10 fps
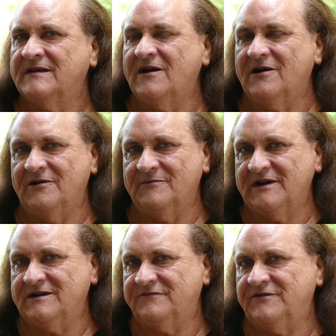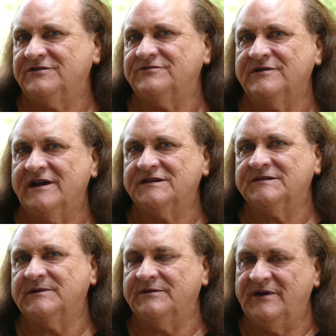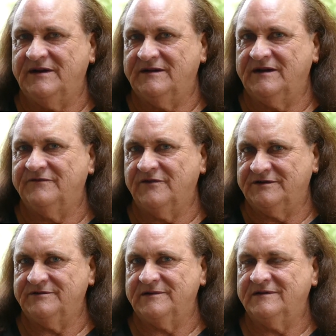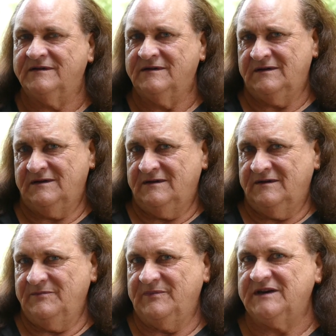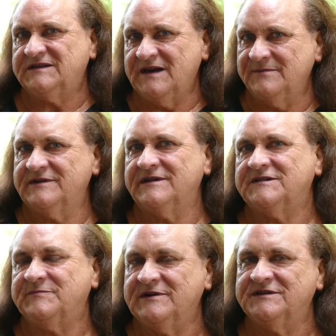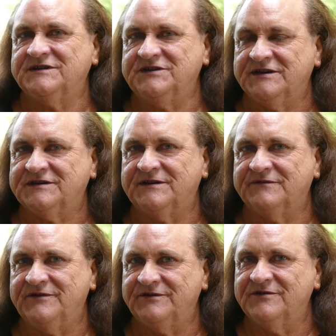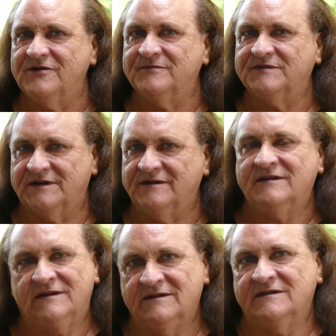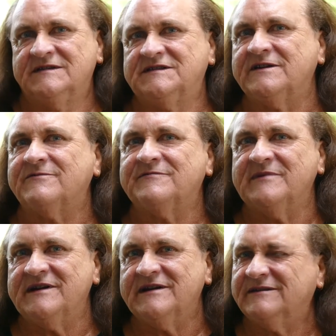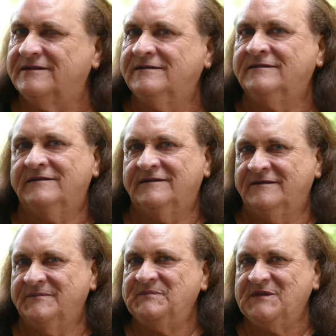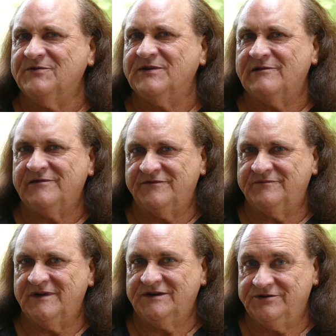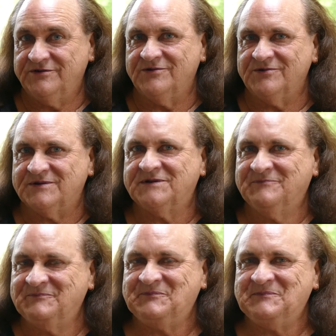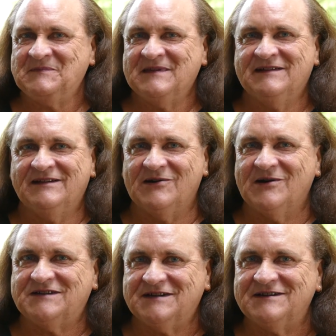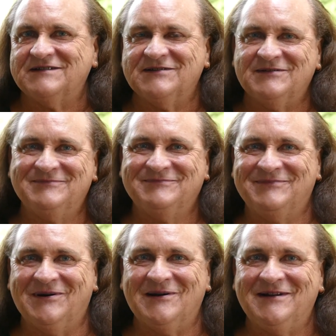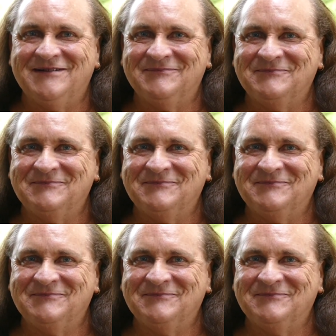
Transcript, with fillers: I'll make a future announcement about that if I do it. But it's something that's been suggested a few times, so stick with me and you'll know in, in due course. All right, see you soon. Bye.